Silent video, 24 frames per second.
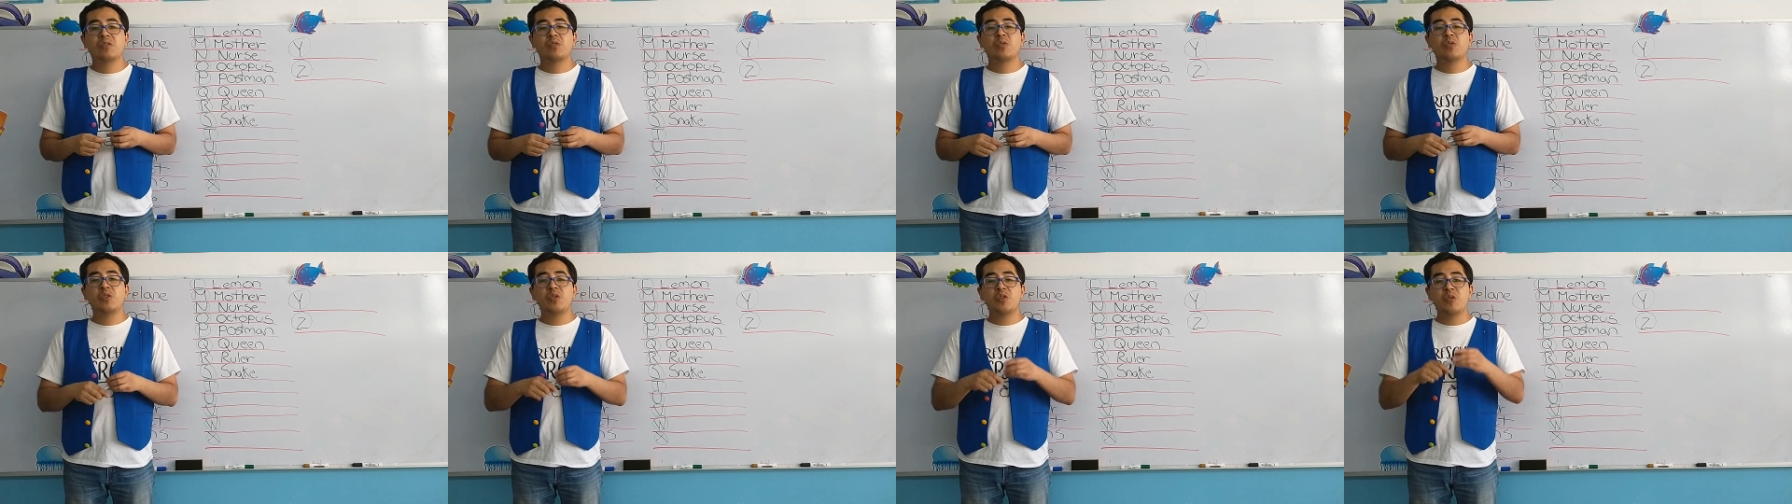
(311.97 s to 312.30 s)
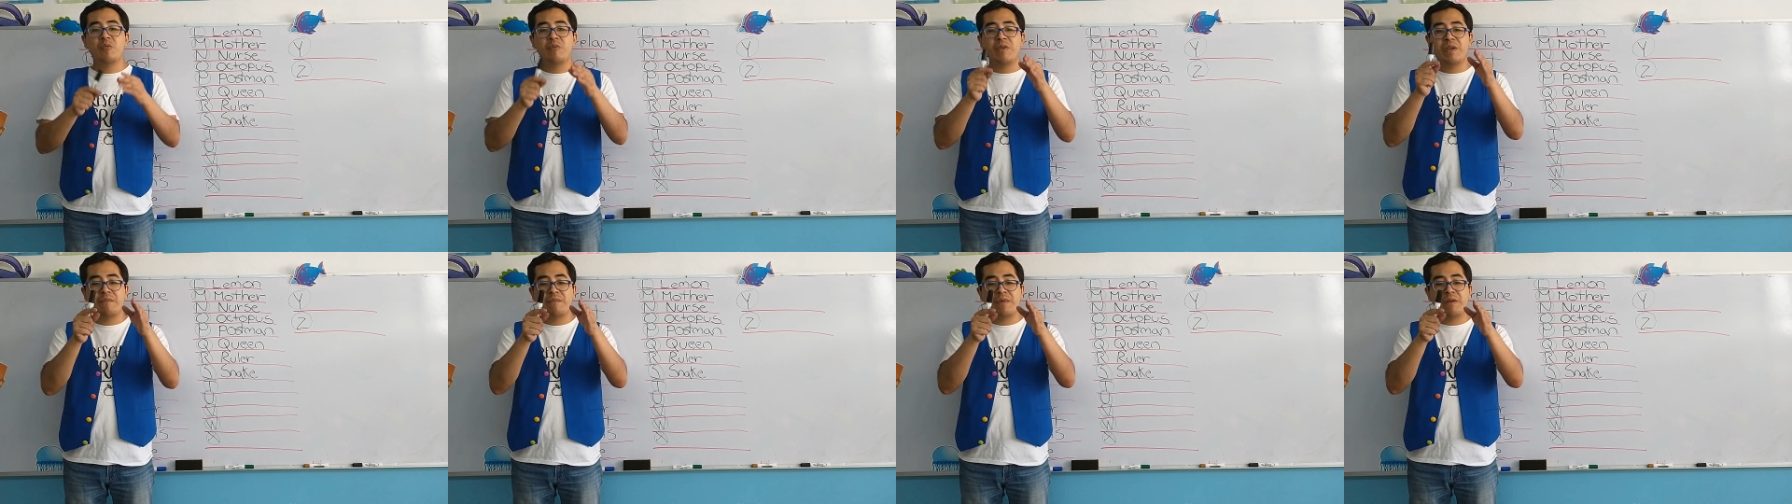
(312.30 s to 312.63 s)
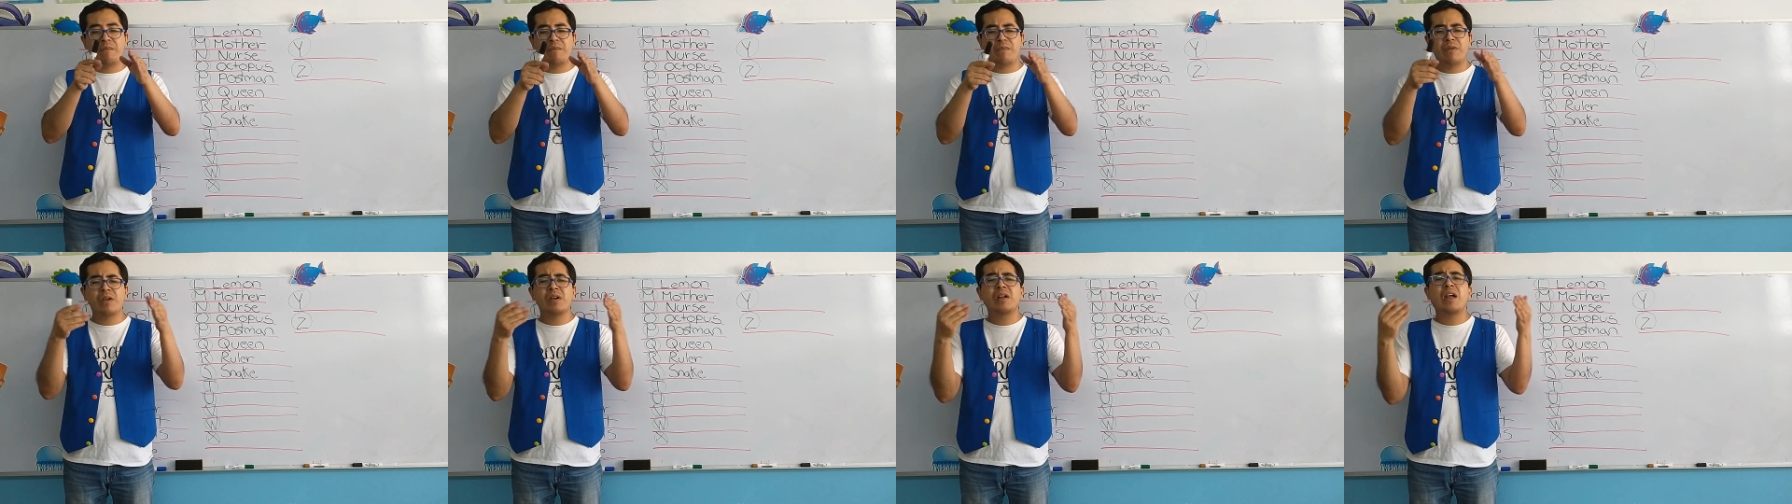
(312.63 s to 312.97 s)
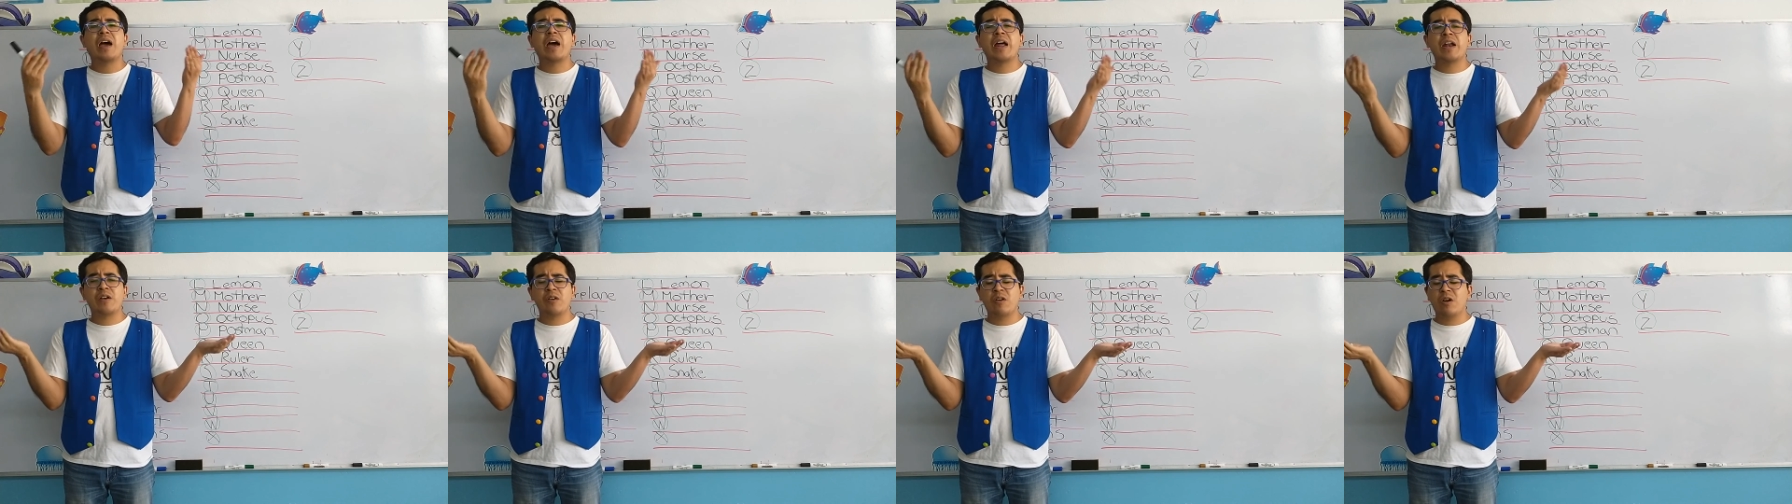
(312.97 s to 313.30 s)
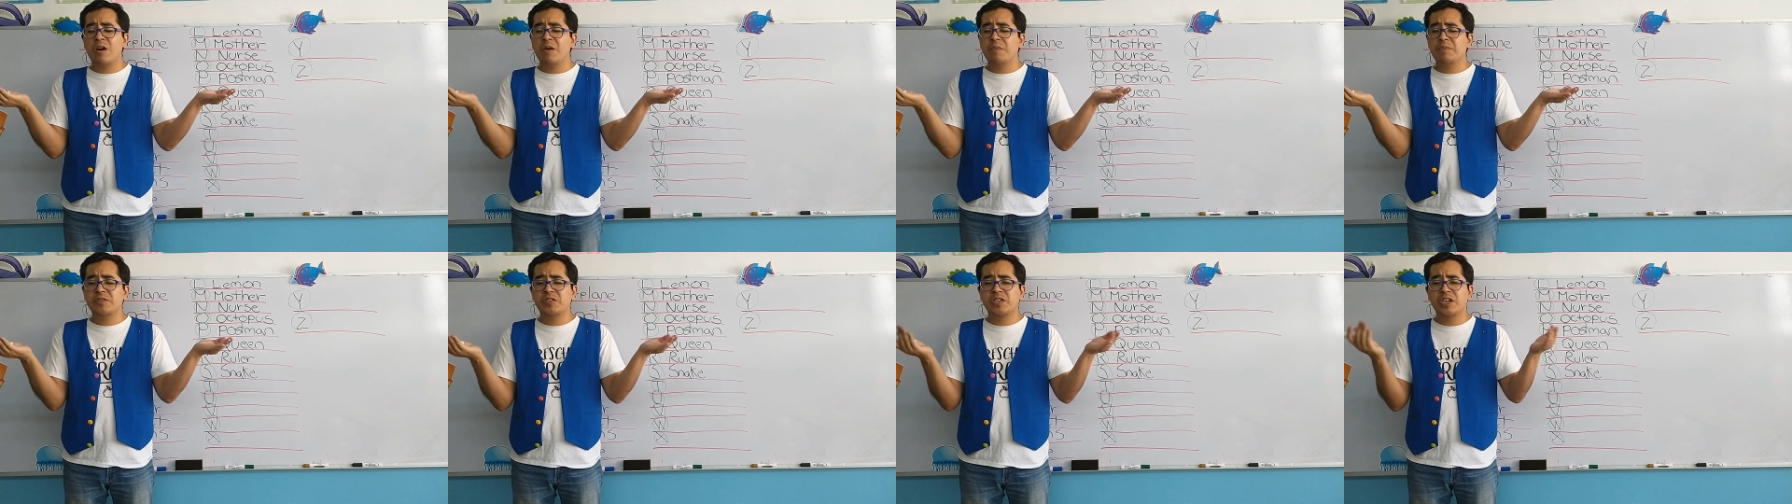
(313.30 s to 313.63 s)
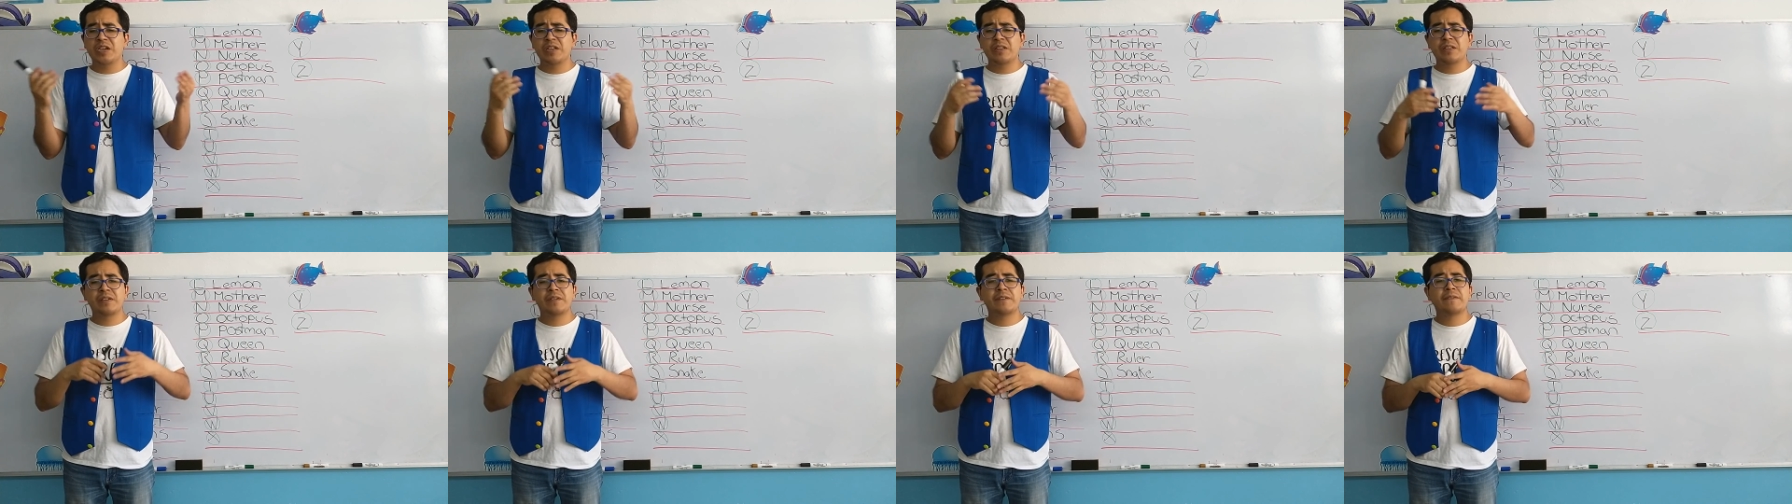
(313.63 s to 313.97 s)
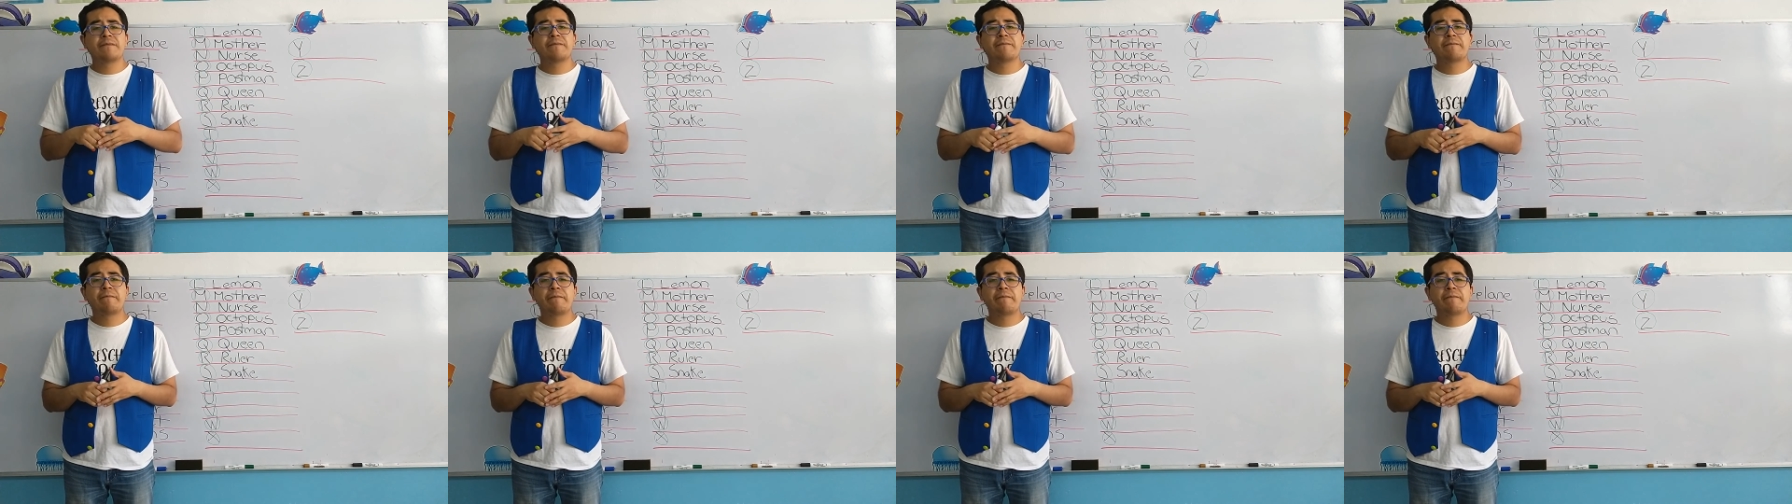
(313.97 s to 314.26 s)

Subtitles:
do you remember an object?